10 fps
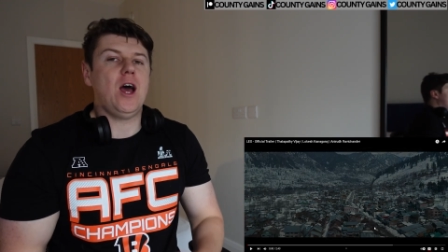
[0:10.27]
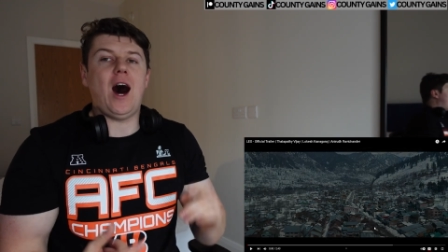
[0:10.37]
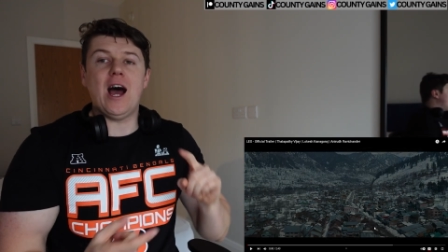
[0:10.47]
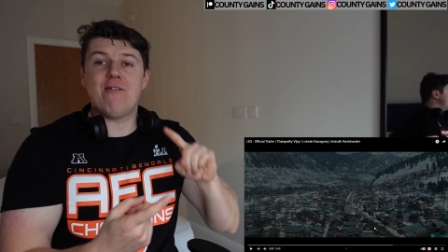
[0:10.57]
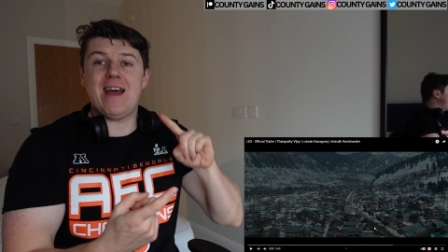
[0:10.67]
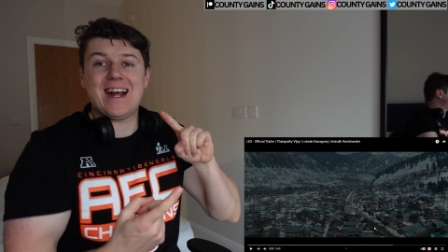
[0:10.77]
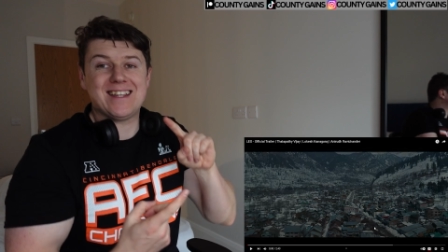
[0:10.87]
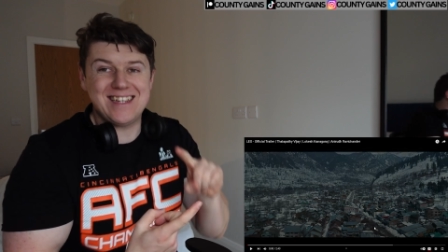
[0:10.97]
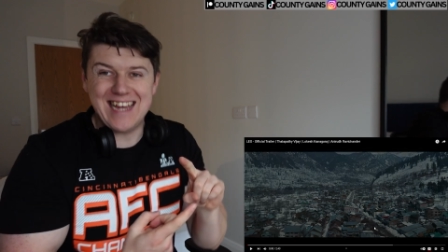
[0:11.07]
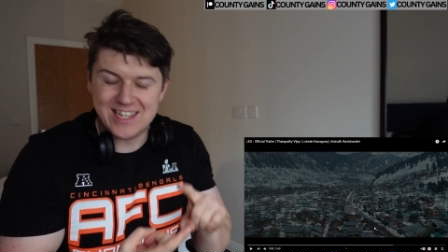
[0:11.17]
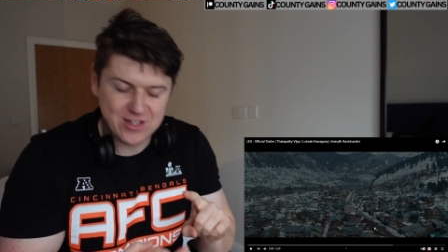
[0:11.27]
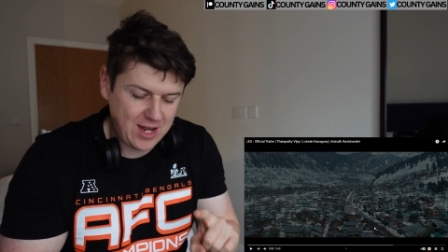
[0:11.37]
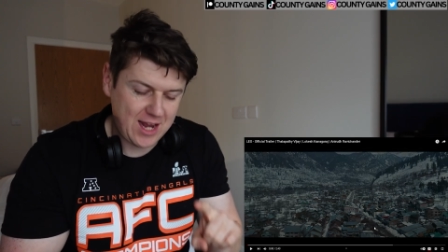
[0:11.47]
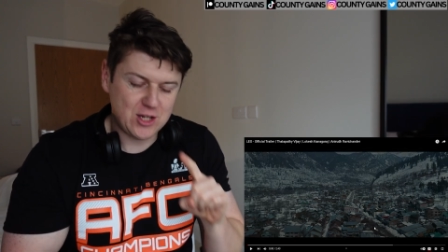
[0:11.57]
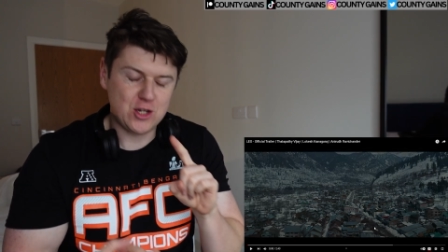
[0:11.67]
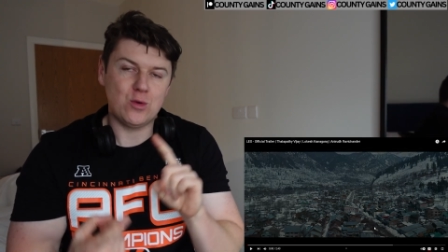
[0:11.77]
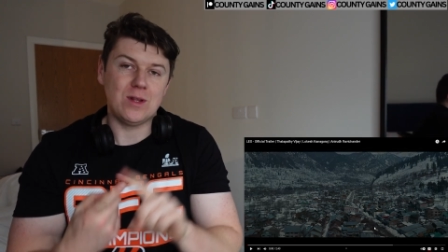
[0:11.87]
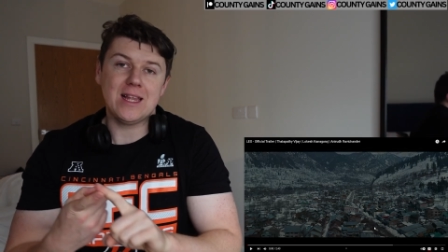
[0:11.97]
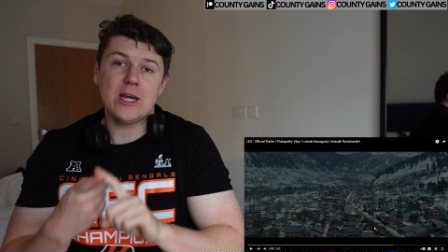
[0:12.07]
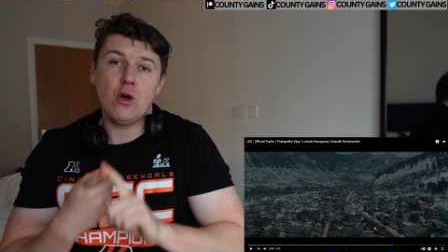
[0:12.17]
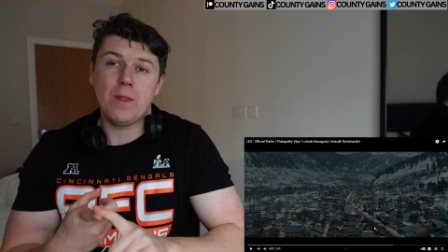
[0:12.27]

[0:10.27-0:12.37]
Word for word: I reacted yesterday to Leo